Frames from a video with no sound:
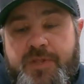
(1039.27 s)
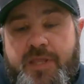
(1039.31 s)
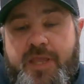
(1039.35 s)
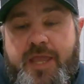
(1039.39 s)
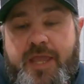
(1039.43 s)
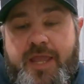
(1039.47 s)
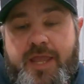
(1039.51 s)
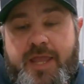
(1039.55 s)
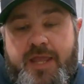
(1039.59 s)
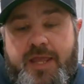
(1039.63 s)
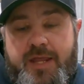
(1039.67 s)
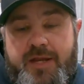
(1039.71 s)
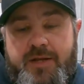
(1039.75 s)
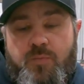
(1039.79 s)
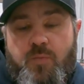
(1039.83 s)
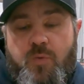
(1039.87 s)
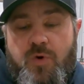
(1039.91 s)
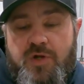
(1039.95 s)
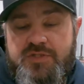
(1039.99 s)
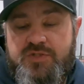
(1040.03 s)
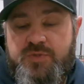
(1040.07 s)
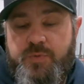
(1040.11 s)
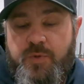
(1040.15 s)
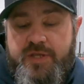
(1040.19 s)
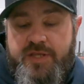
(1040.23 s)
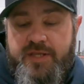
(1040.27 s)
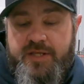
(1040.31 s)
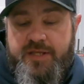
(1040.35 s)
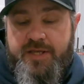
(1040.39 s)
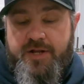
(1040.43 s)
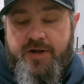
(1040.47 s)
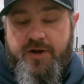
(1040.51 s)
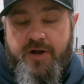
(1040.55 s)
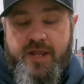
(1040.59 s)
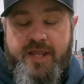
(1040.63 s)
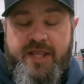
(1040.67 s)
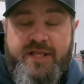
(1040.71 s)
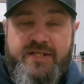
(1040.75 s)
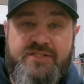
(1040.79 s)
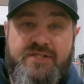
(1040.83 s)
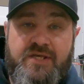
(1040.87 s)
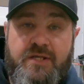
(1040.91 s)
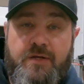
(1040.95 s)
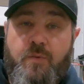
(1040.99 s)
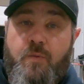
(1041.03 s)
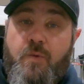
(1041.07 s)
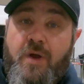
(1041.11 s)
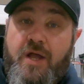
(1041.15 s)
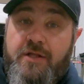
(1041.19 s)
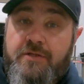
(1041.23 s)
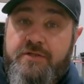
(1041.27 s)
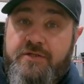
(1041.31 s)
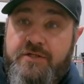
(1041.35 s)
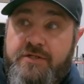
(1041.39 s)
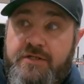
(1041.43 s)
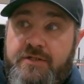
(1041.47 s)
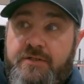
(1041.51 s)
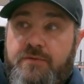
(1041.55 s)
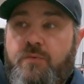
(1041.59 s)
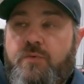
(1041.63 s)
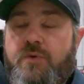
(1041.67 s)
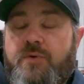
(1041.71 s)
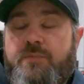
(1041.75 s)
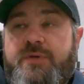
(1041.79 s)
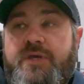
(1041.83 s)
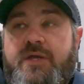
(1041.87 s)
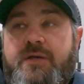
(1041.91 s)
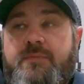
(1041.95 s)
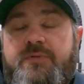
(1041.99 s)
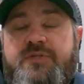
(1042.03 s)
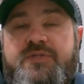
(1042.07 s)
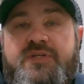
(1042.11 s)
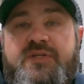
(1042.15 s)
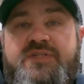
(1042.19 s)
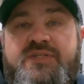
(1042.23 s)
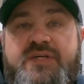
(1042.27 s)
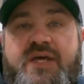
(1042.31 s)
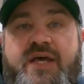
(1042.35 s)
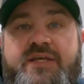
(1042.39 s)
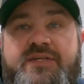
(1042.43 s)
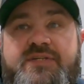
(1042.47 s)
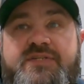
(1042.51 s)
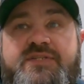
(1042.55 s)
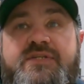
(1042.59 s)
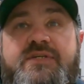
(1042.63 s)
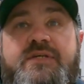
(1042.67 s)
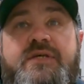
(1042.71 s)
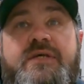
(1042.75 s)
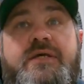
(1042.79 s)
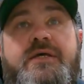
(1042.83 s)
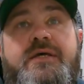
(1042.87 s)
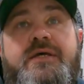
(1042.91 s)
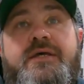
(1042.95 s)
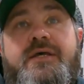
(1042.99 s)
and once we can get our hands on a welder, we'll be able to test